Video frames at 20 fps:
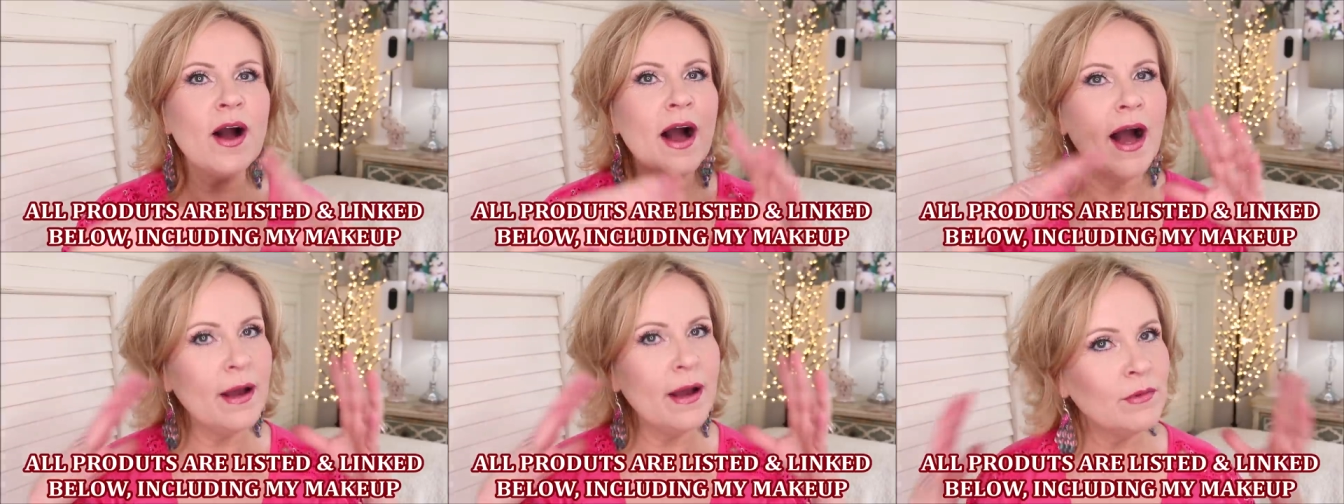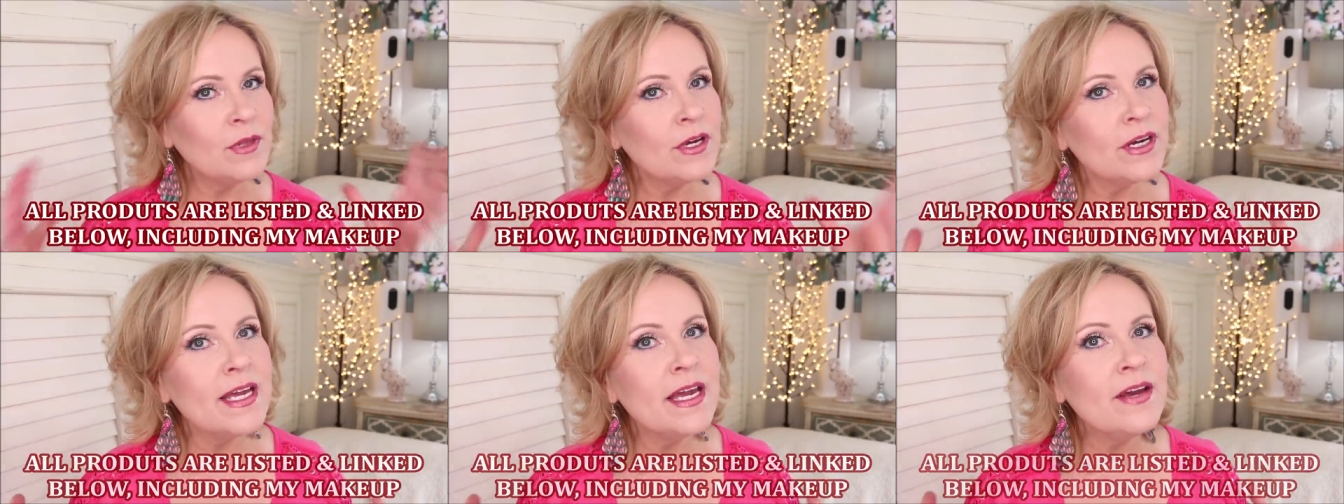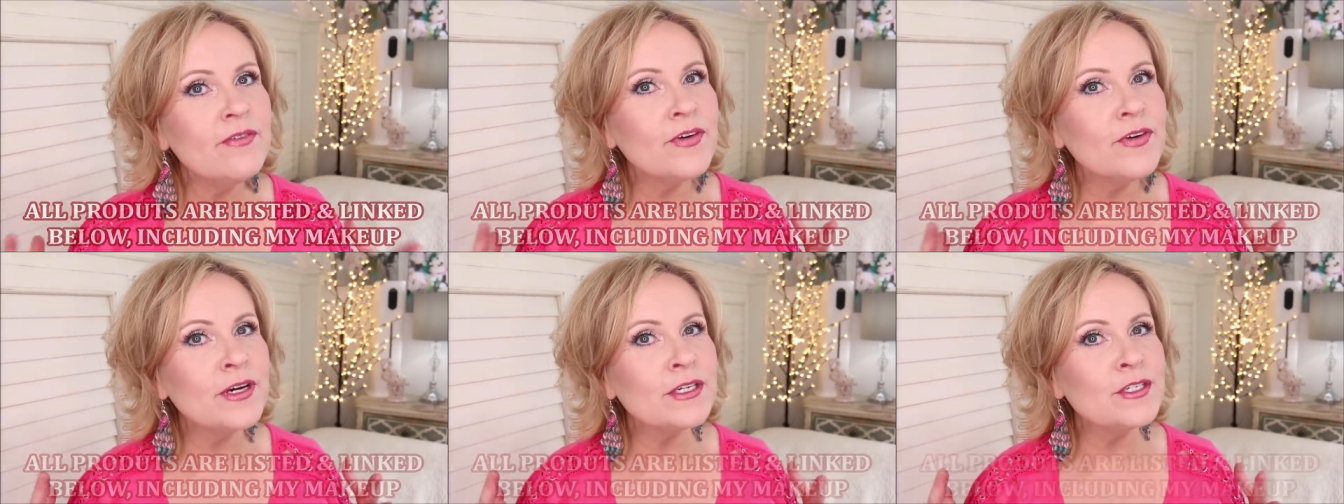I'm looking
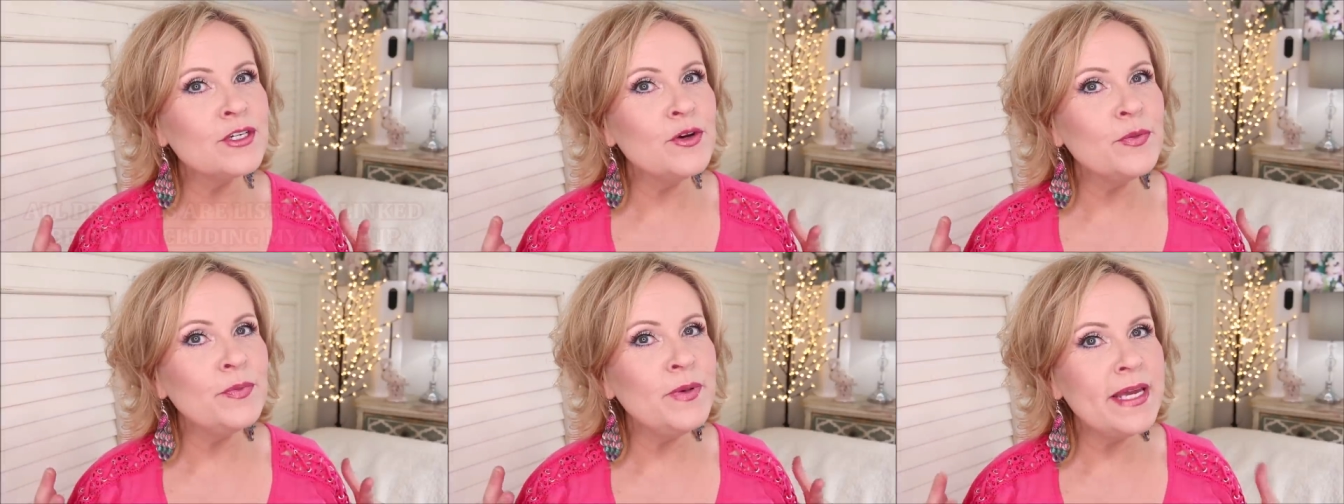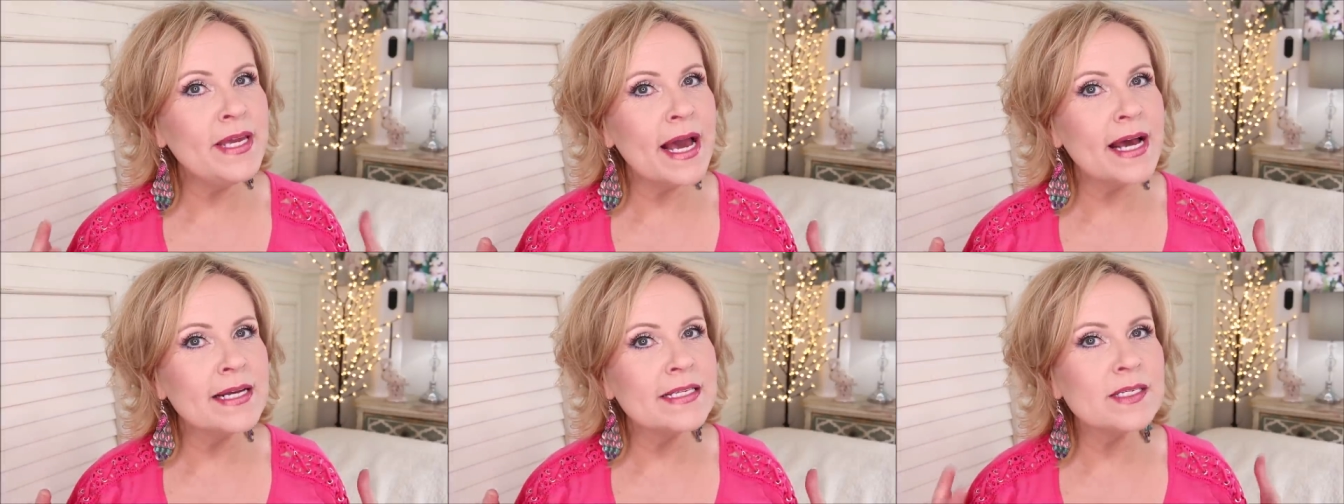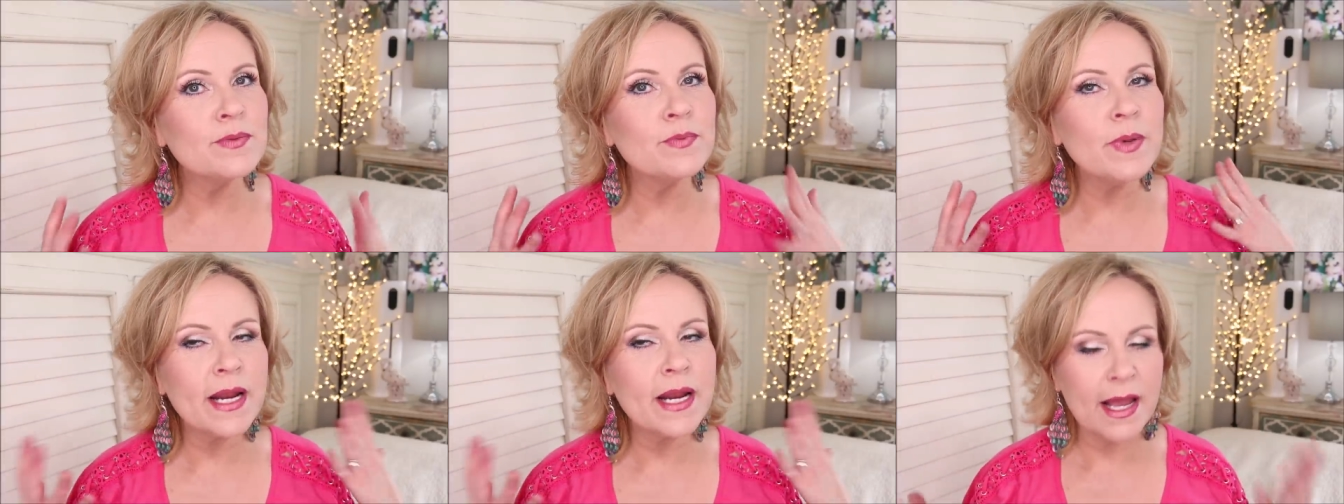for a dupe,
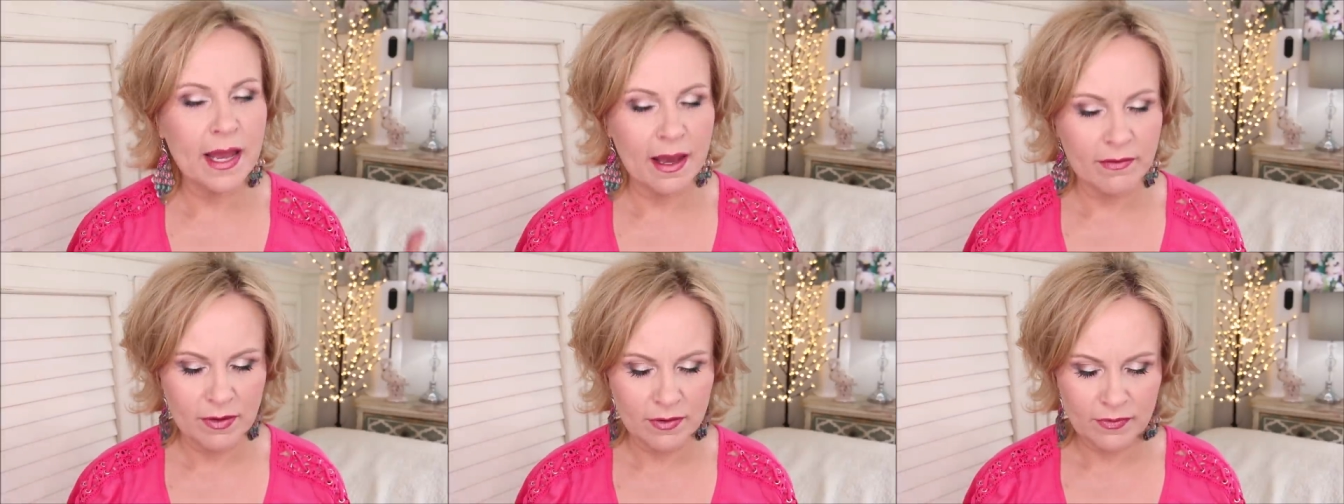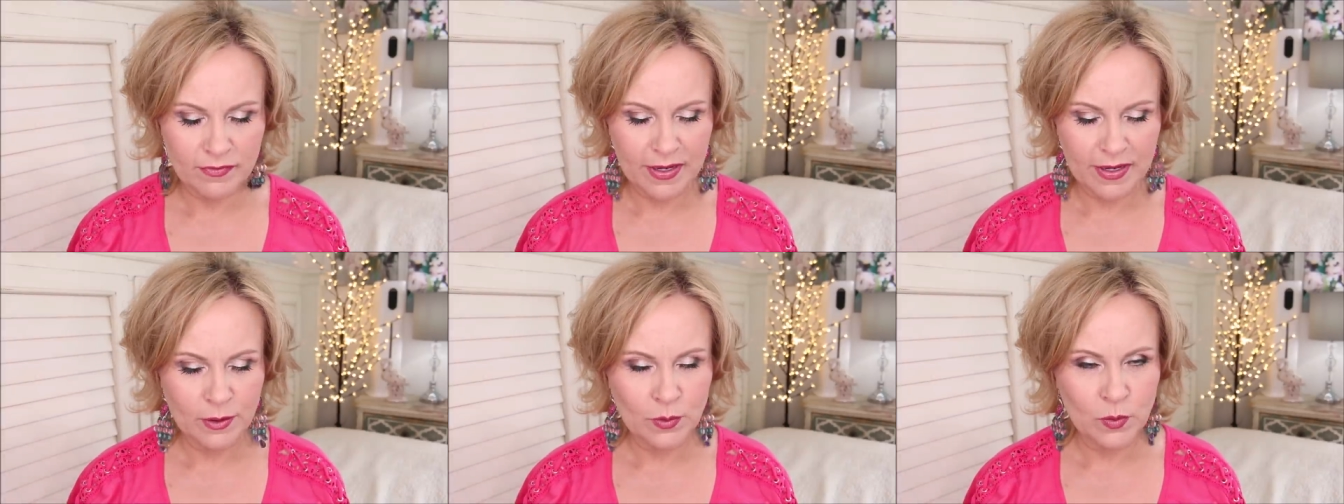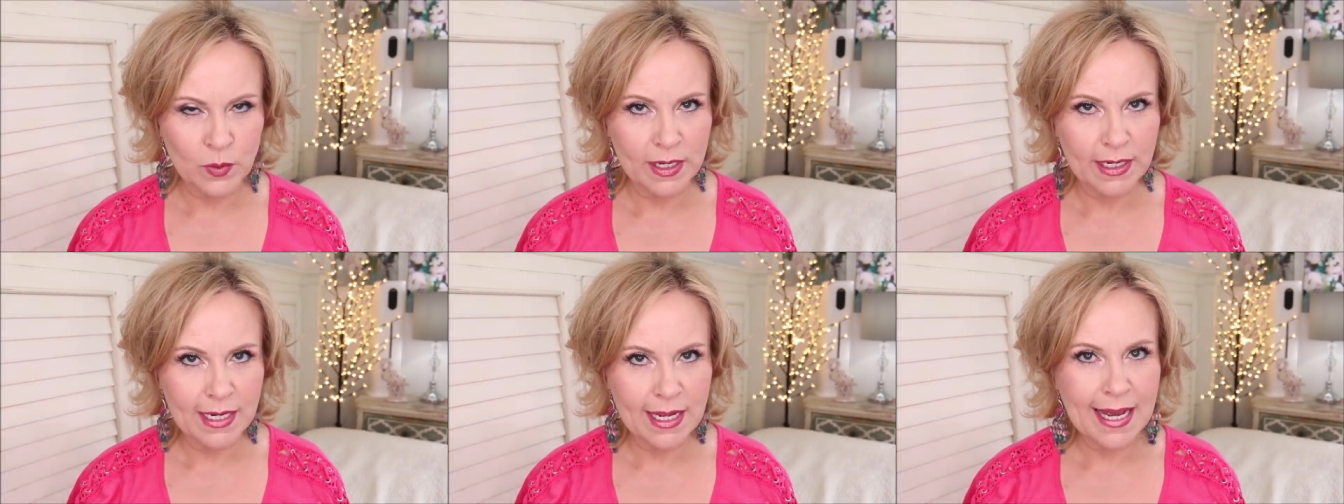yes, but I haven't found
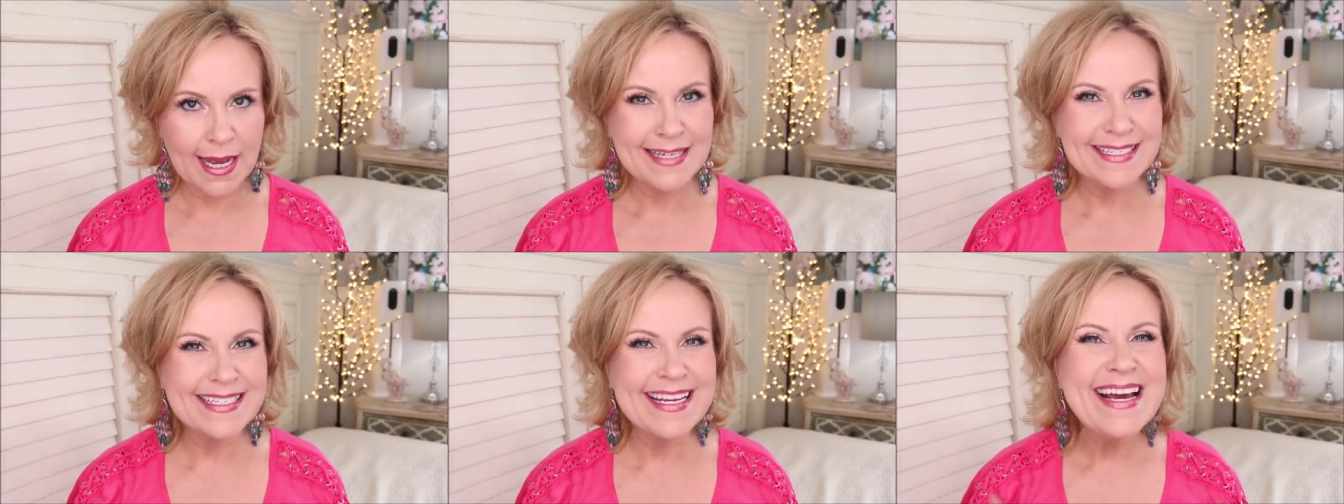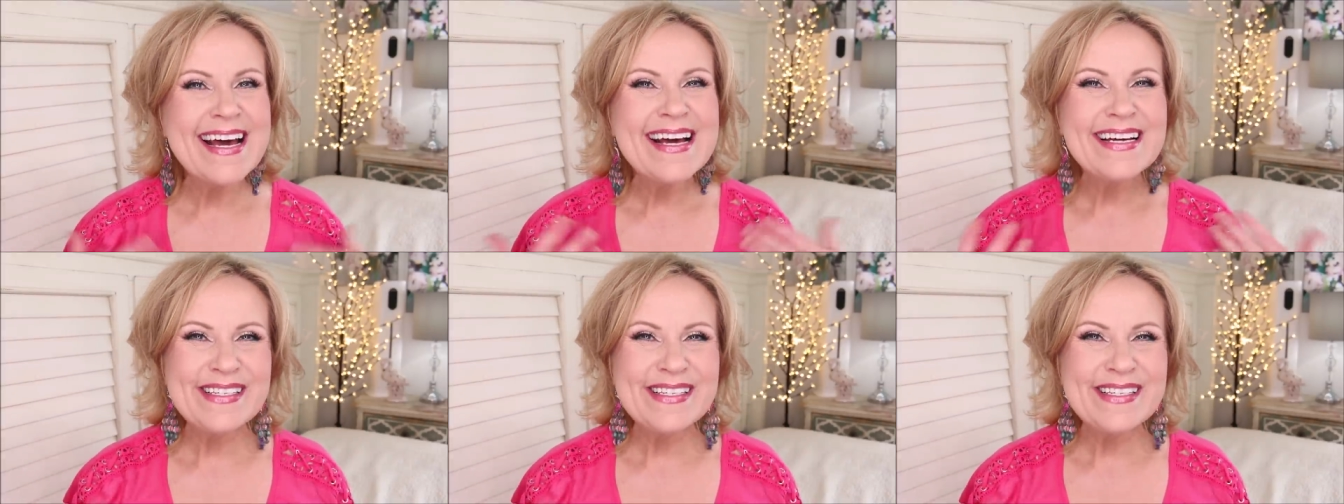one yet.